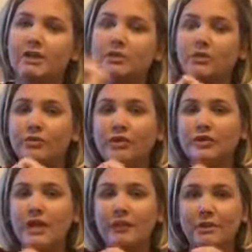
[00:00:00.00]
So if you
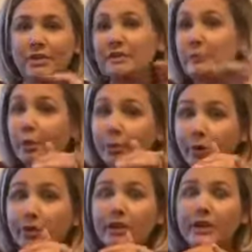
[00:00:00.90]
just have like spilt
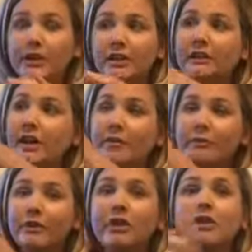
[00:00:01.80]
milk you need to clean up,
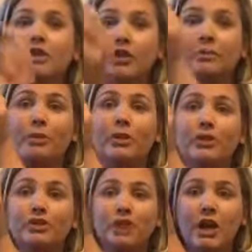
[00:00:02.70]
you can put it
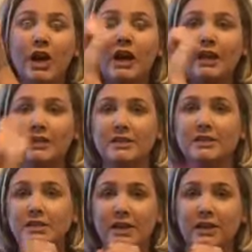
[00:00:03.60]
on dry and
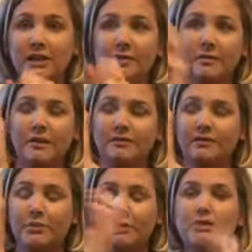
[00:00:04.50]
just suck it up, and then
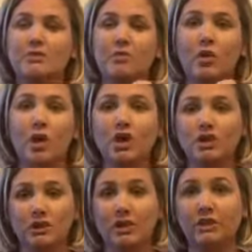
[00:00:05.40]
flip it to
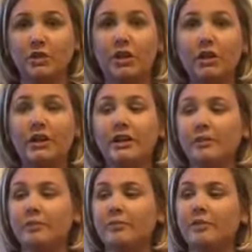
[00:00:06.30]
wash, and then you can clean it.